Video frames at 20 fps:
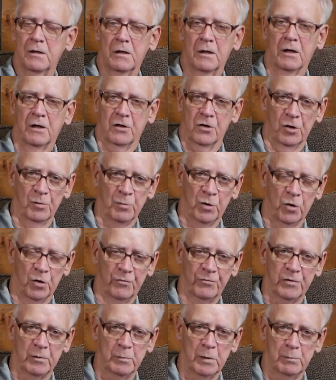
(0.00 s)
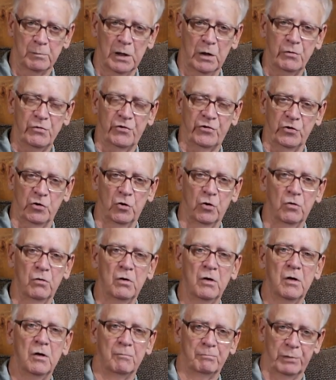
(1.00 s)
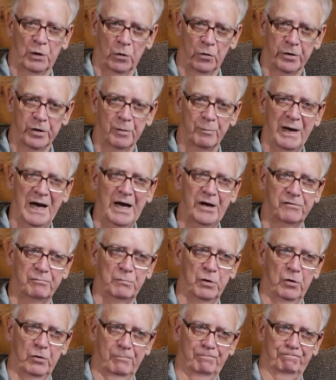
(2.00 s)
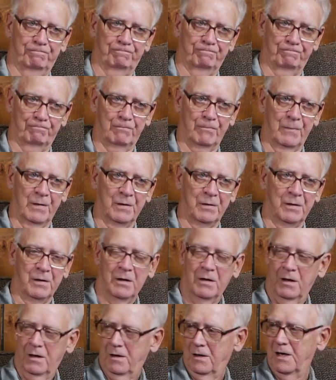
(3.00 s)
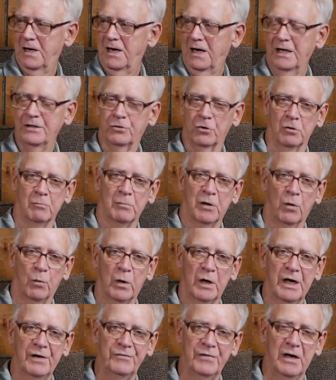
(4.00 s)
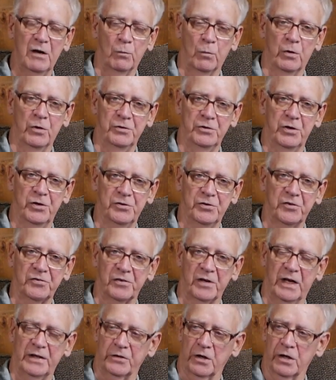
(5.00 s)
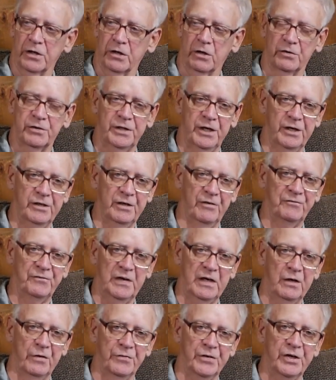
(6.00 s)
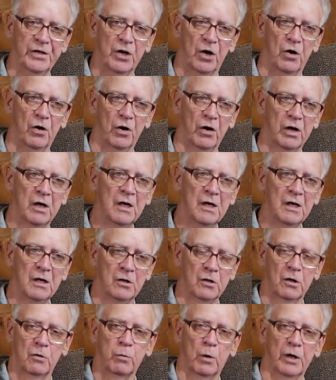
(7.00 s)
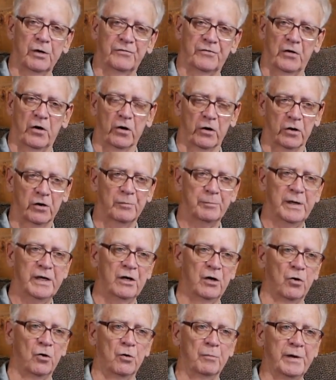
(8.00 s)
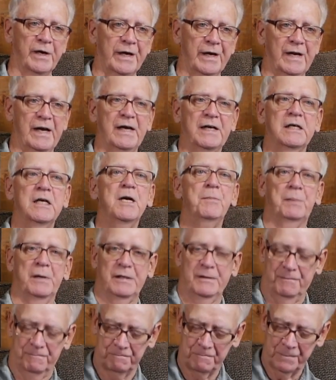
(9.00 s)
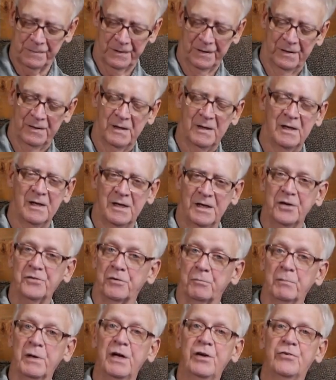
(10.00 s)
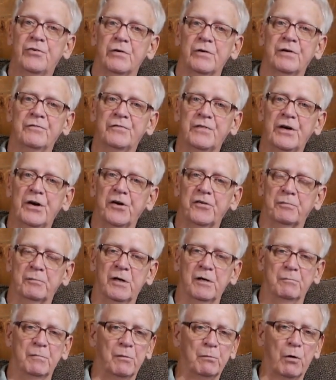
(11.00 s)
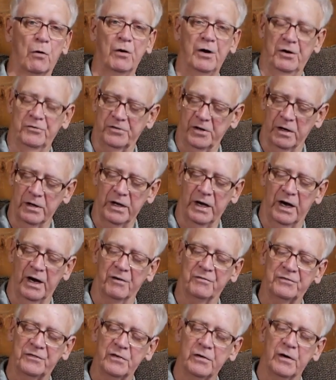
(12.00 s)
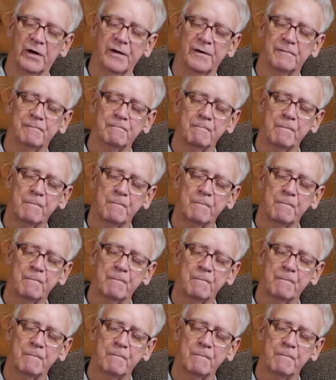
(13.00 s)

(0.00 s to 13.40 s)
come home from a boat show pulling a bass boat. I told my wife that one year, just like a little kid that found the dog, look what followed me home, can I keep it? It's a major investment, but boy, it's a lot of fun.